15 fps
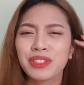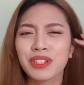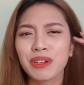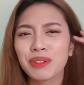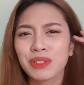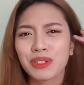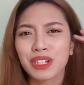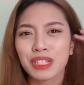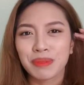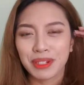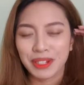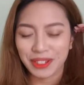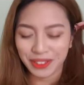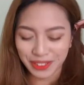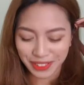It was
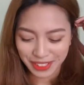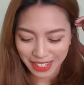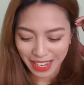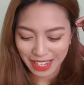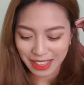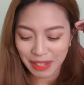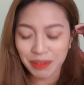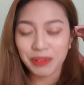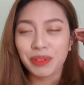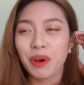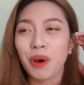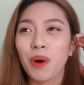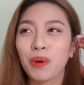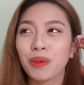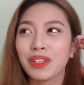Cosmic Girls, and they were the
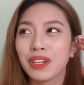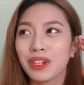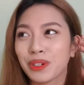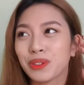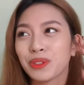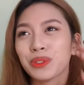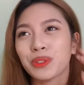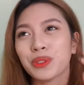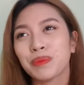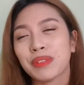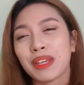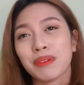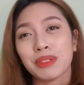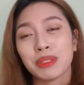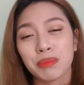only girl group
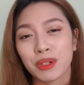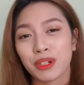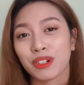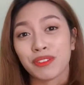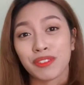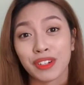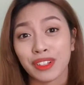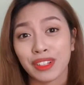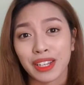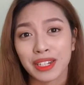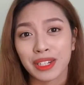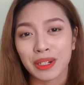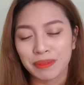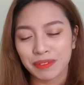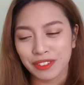that was part of our
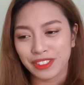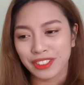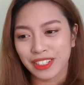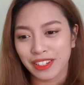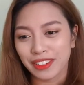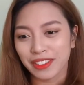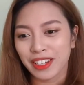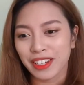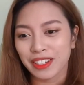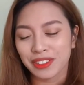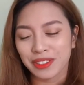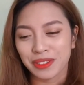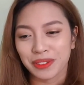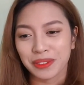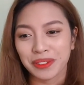lineup for Saturday,
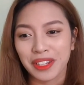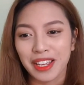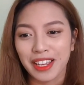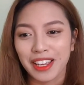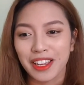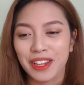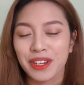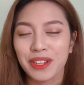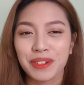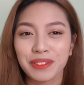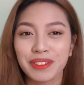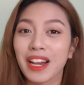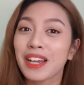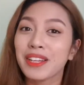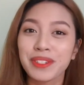so, you know,
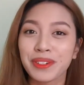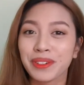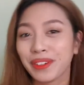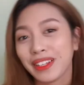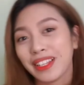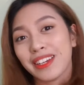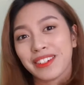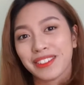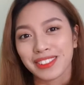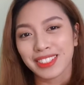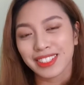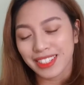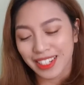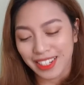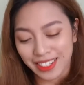I totally
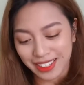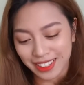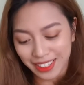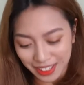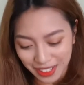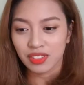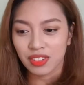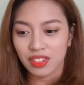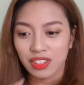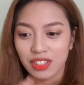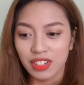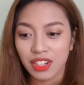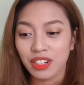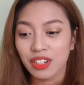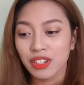understand.
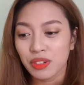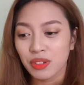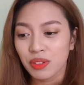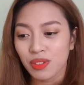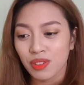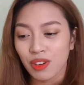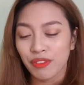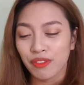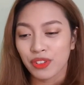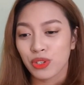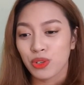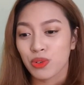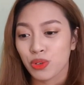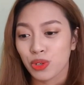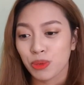Second
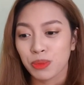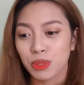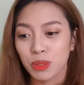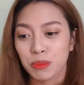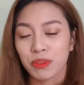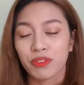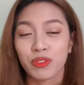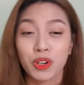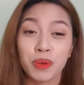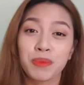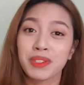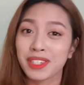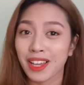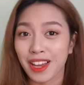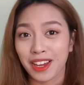official group to perform
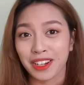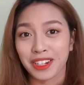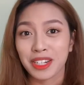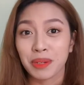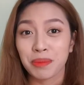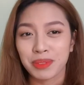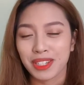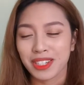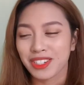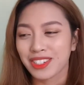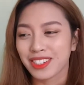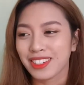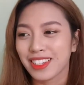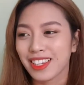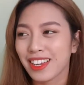was actually
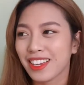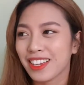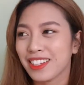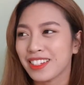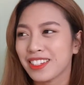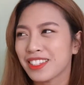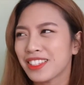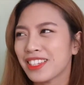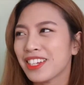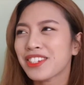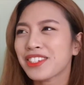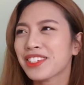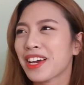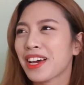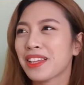Uptension, and they
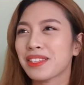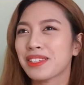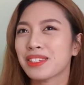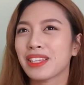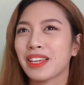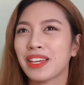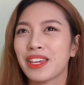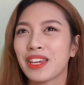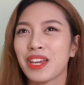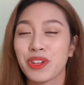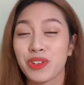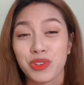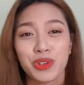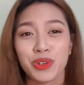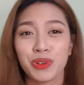just had this like
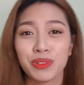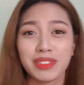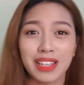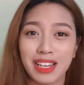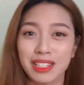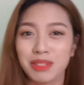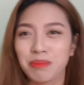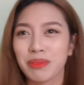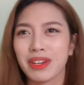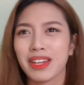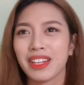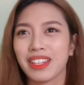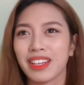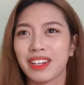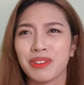intro dance
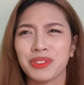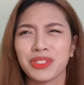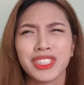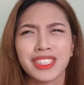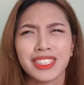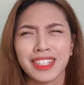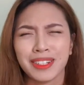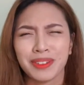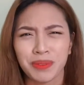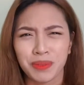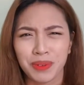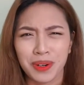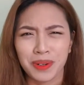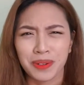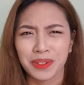break, and I was just like,
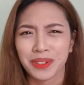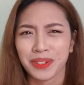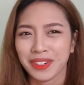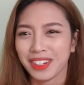whoa,